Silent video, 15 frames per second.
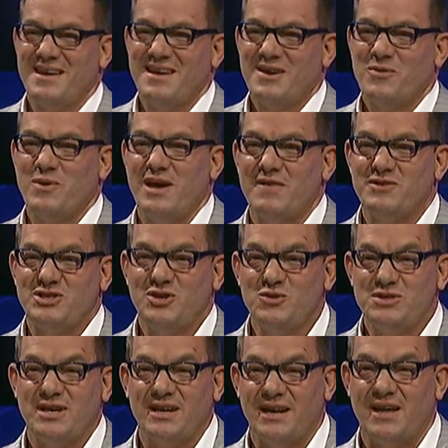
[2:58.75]
We have two
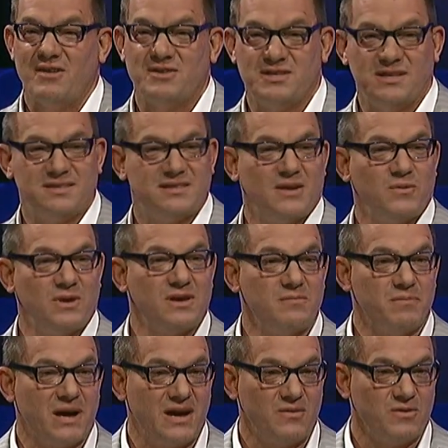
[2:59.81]
technologies that we
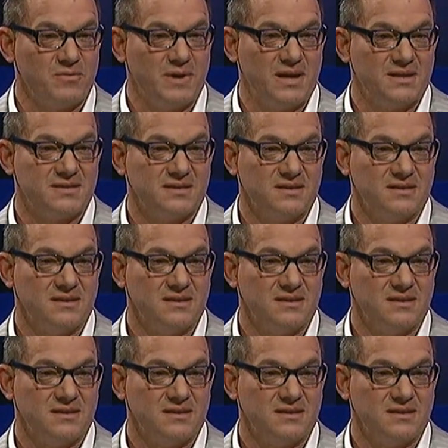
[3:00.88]
combine with medicine.